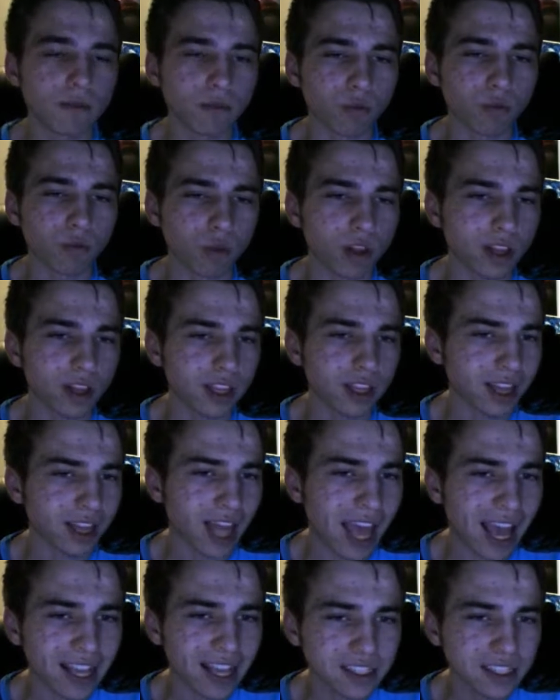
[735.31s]
really
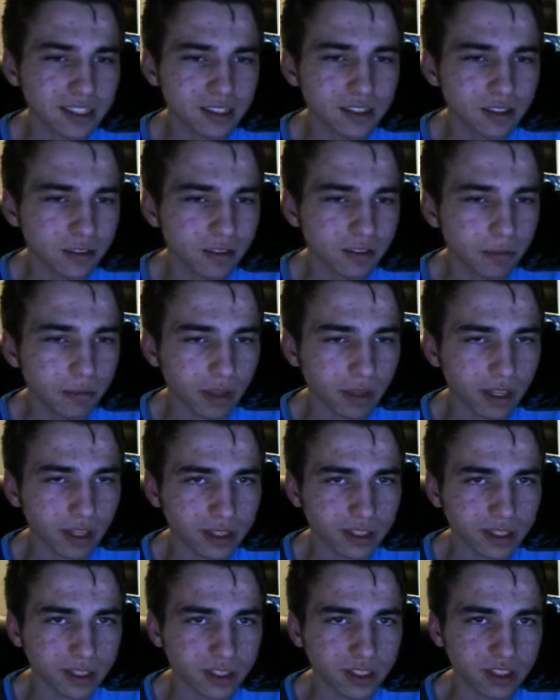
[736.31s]
last, because
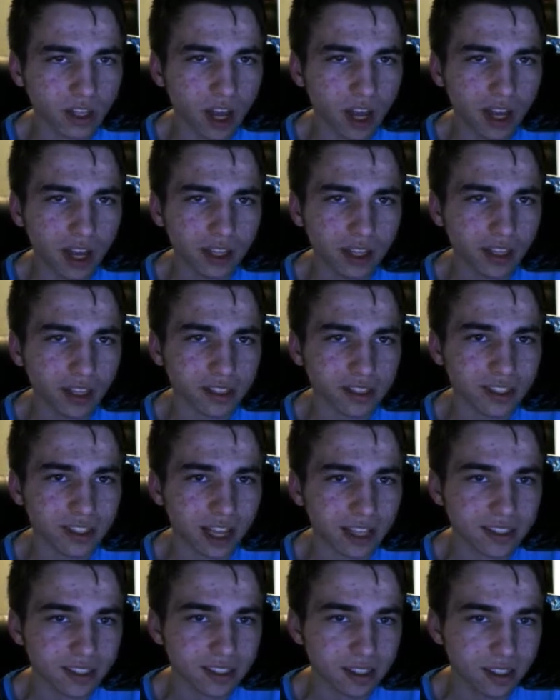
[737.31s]
it's not
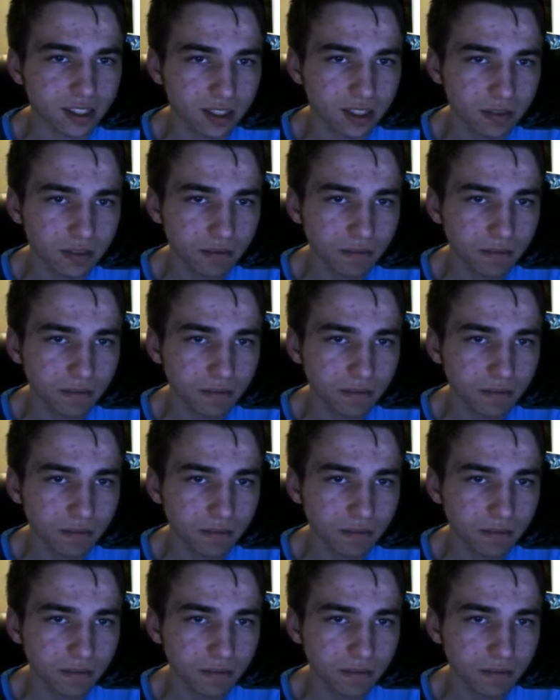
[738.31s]
necessity,